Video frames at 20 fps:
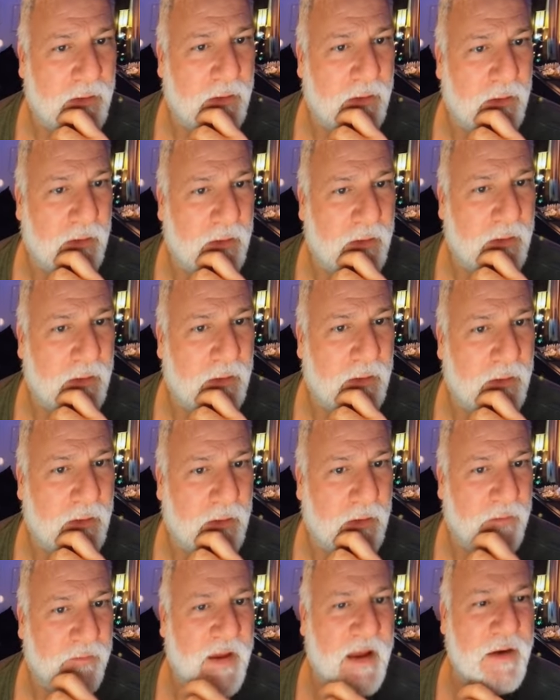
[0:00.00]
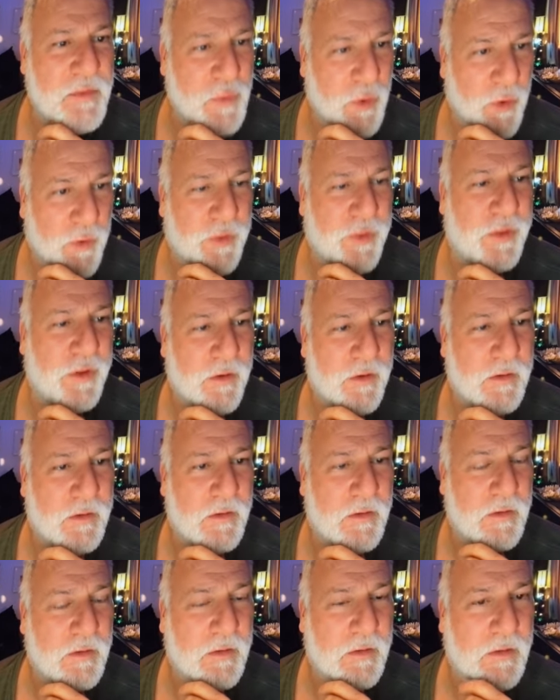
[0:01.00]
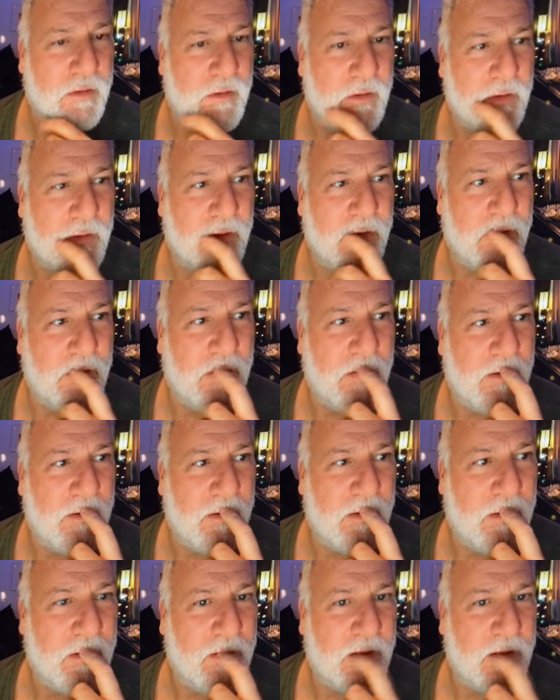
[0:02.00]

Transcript: I think you say vermouth. Not